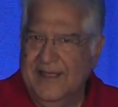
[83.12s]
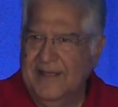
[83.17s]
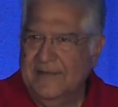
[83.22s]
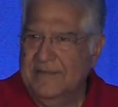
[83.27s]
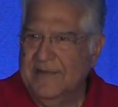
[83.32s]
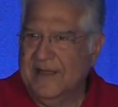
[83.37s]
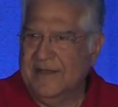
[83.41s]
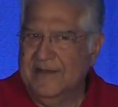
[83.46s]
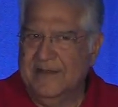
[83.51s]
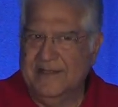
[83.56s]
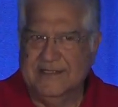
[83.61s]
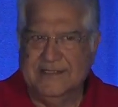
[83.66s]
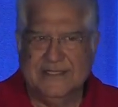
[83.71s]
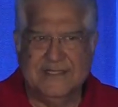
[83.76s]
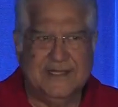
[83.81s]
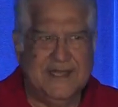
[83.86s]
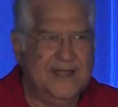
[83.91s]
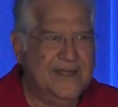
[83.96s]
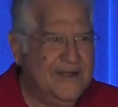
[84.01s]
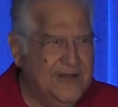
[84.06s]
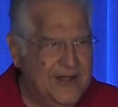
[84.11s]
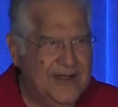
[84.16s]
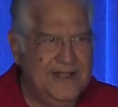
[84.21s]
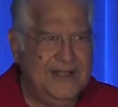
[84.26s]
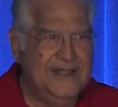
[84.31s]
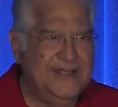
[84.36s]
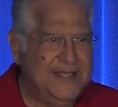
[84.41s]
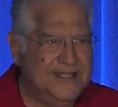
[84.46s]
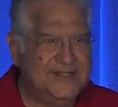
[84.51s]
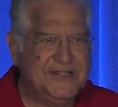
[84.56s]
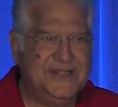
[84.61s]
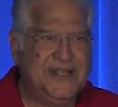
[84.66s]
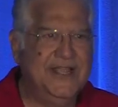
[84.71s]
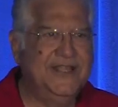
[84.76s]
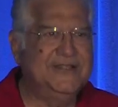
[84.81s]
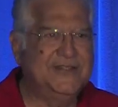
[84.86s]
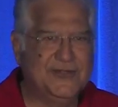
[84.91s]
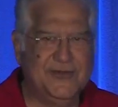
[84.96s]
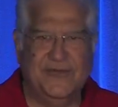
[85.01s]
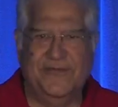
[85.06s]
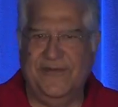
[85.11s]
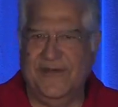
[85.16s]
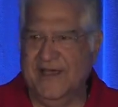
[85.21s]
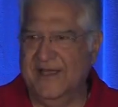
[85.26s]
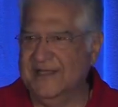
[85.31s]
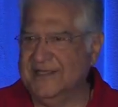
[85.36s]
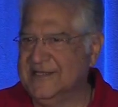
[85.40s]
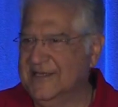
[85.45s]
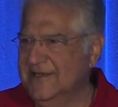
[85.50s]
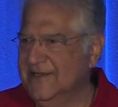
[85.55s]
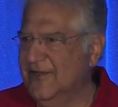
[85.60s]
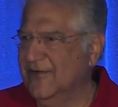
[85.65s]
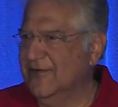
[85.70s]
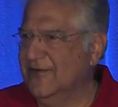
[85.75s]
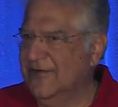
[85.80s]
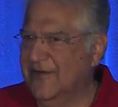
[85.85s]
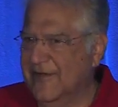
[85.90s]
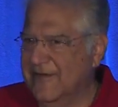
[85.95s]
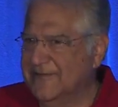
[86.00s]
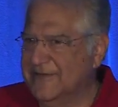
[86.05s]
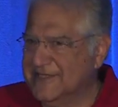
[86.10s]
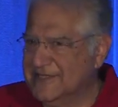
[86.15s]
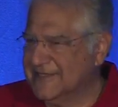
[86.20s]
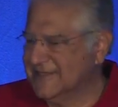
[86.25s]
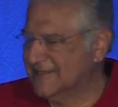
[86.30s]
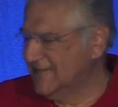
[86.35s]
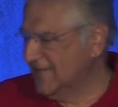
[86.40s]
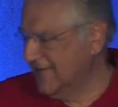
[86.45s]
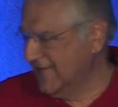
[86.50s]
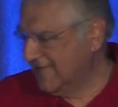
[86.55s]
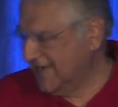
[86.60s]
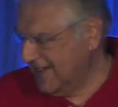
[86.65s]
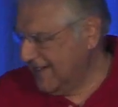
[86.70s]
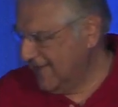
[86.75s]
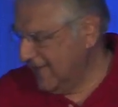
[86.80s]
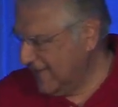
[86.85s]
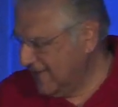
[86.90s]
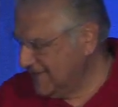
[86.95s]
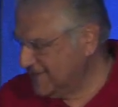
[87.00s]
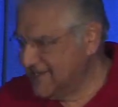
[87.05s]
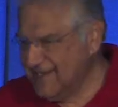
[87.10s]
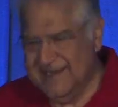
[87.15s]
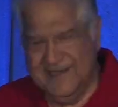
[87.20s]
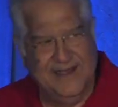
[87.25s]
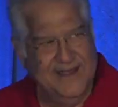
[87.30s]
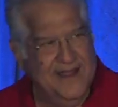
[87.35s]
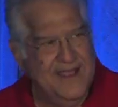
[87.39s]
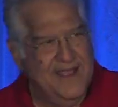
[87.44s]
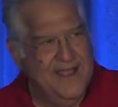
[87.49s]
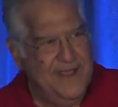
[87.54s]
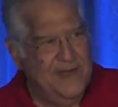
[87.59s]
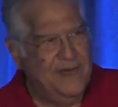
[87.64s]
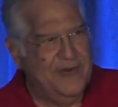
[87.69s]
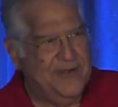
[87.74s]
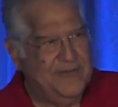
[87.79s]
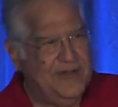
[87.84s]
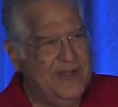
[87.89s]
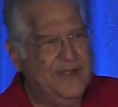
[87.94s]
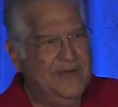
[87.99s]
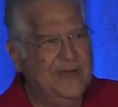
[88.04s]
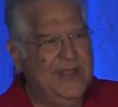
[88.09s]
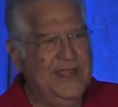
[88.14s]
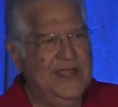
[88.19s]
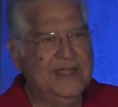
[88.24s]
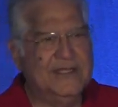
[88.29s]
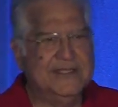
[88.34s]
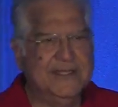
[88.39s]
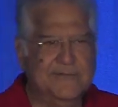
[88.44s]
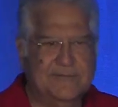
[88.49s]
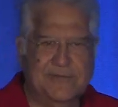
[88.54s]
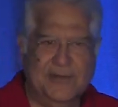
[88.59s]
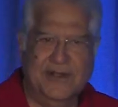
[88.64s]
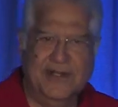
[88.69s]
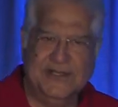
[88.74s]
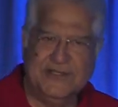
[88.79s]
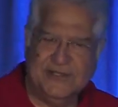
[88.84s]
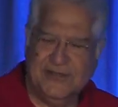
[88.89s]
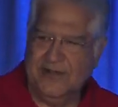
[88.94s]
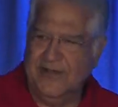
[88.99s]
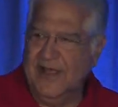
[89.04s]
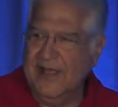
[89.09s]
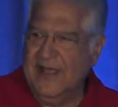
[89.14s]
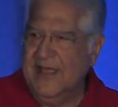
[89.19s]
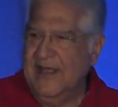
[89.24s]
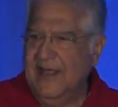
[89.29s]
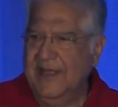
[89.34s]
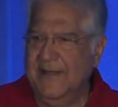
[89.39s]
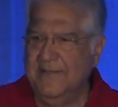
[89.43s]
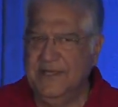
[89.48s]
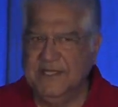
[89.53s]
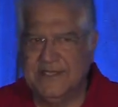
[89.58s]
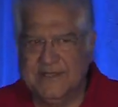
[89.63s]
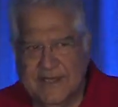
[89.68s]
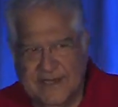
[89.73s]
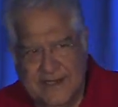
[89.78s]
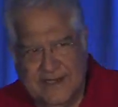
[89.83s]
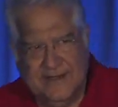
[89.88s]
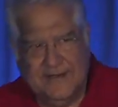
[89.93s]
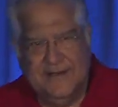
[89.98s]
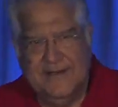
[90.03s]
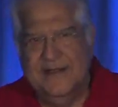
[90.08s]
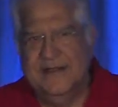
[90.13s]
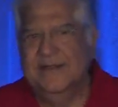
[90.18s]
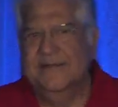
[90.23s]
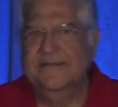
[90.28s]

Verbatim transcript: Because this technology has changed so fast, and you know, all of us sort of get lost in what we're doing at some point. So let me start.